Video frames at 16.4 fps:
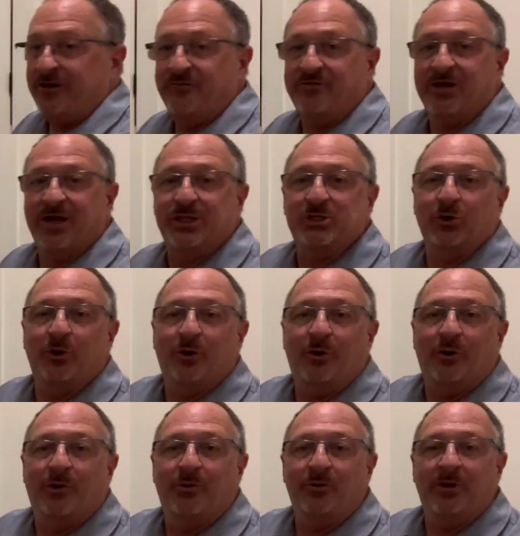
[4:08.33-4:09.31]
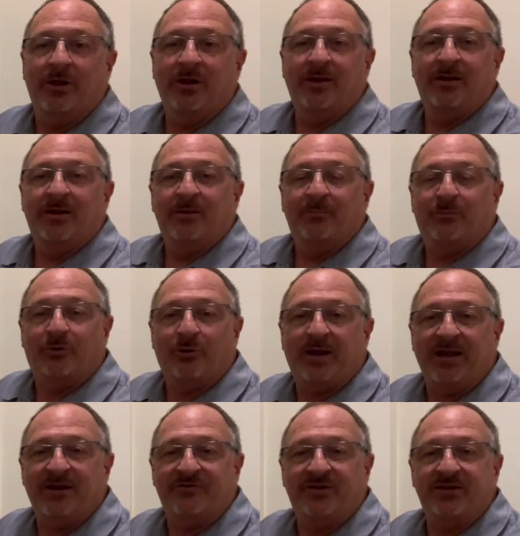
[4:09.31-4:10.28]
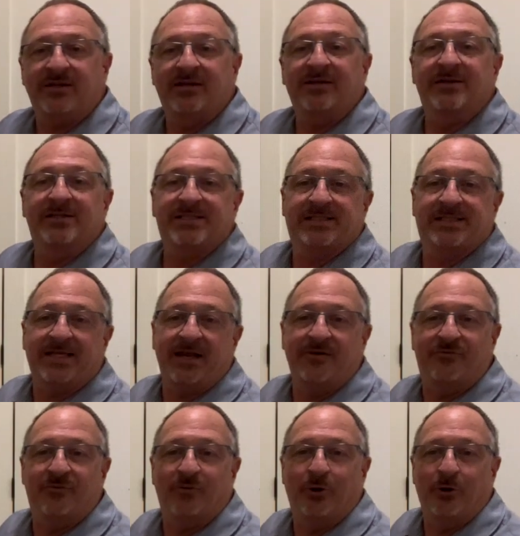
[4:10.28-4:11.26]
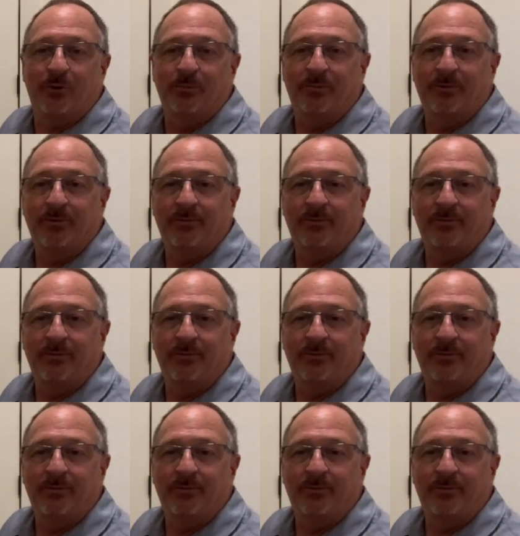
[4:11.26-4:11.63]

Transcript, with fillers: Got your own private safe room.